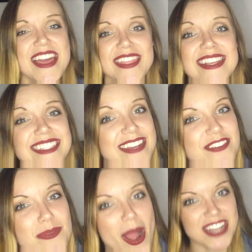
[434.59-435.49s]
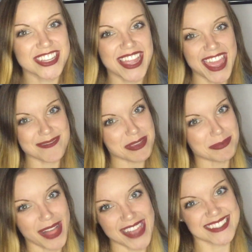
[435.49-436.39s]
Thanks again for watching and be
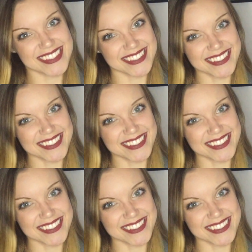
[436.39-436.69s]
blessed.